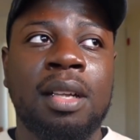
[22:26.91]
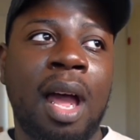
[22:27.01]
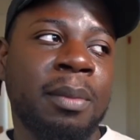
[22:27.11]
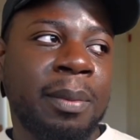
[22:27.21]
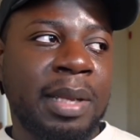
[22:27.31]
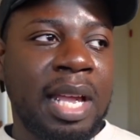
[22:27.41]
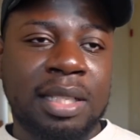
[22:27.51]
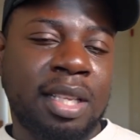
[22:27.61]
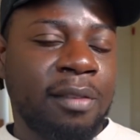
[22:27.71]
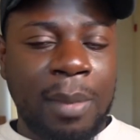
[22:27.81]
I'm the
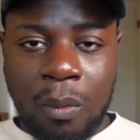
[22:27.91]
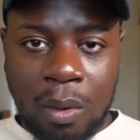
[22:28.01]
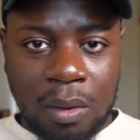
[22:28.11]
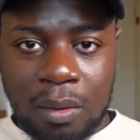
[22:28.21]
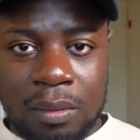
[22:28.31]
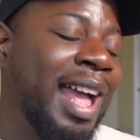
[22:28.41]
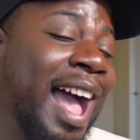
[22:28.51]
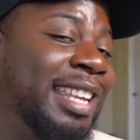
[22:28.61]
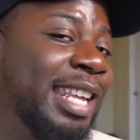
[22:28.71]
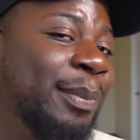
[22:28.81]
Beyonce of my world.
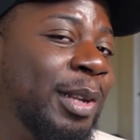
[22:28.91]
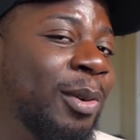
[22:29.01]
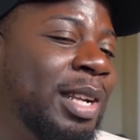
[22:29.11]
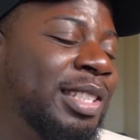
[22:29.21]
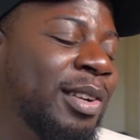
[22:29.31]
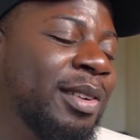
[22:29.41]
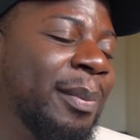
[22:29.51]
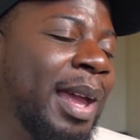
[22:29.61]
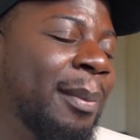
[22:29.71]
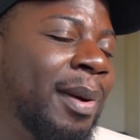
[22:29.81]
I did put a question on the
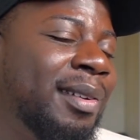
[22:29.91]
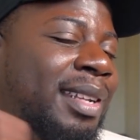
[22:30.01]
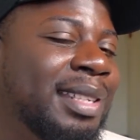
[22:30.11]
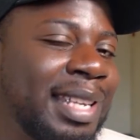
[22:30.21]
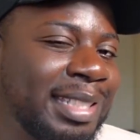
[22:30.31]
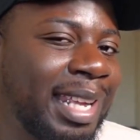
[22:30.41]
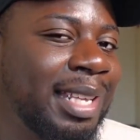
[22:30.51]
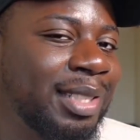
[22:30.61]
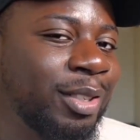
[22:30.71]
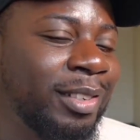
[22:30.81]
back burner. Let's
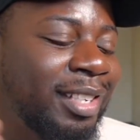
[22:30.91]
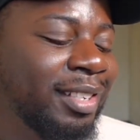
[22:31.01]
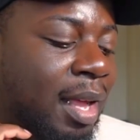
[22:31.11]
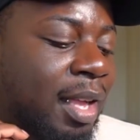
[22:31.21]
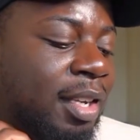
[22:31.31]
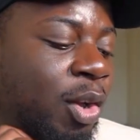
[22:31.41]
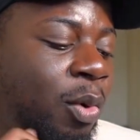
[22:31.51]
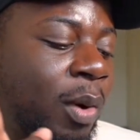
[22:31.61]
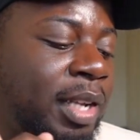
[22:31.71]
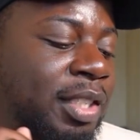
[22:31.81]
answer it. The
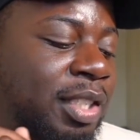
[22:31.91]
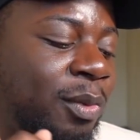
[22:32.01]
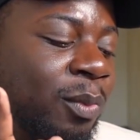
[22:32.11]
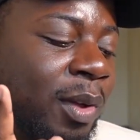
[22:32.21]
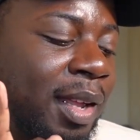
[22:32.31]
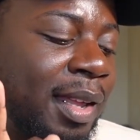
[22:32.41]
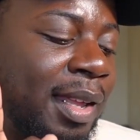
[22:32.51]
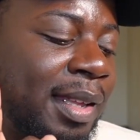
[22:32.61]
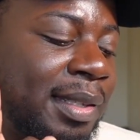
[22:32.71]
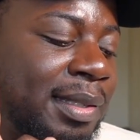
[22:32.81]
question
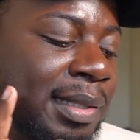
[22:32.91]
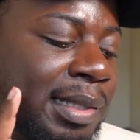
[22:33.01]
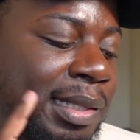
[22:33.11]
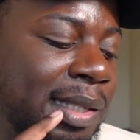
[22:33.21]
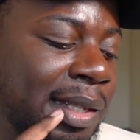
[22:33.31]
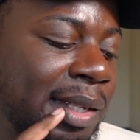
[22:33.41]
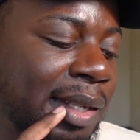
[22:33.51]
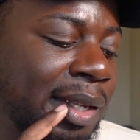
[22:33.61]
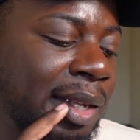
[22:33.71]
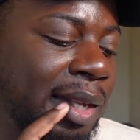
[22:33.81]
was,
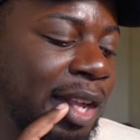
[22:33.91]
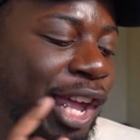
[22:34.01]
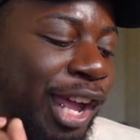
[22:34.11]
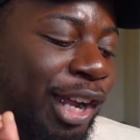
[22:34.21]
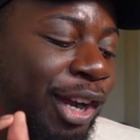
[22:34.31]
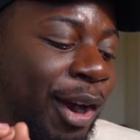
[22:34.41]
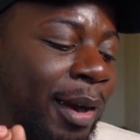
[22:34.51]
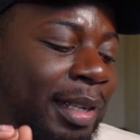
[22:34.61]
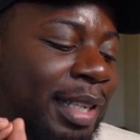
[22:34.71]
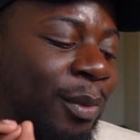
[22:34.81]

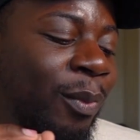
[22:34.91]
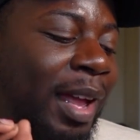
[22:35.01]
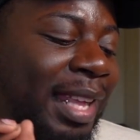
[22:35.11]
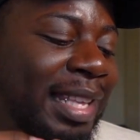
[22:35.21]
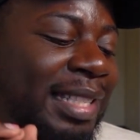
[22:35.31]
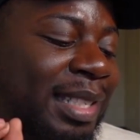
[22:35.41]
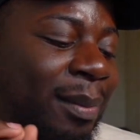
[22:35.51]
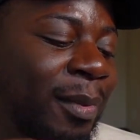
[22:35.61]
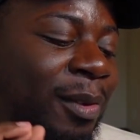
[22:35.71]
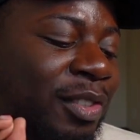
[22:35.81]
currently, what is
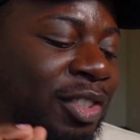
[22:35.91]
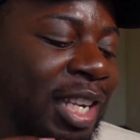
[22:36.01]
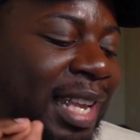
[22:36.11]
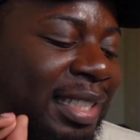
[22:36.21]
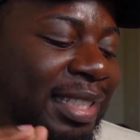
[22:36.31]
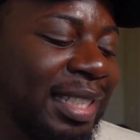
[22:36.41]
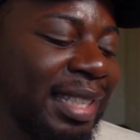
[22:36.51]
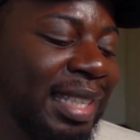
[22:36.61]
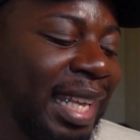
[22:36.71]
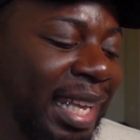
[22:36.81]
the most challenging
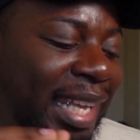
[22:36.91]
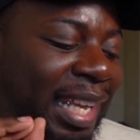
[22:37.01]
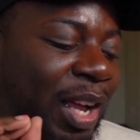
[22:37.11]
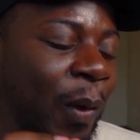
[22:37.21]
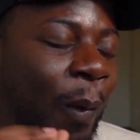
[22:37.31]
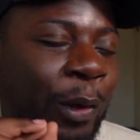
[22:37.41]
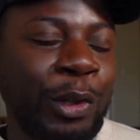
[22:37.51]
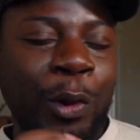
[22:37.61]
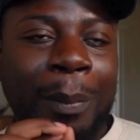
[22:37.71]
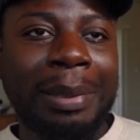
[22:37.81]
thing
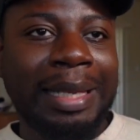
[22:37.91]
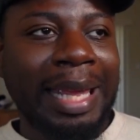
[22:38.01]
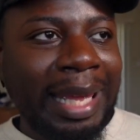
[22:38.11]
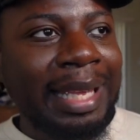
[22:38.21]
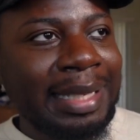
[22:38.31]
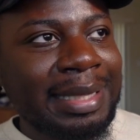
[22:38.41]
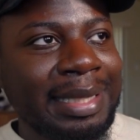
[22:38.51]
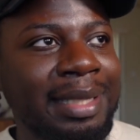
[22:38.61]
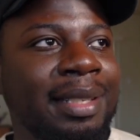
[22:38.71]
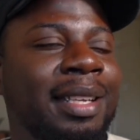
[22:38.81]
on your plate?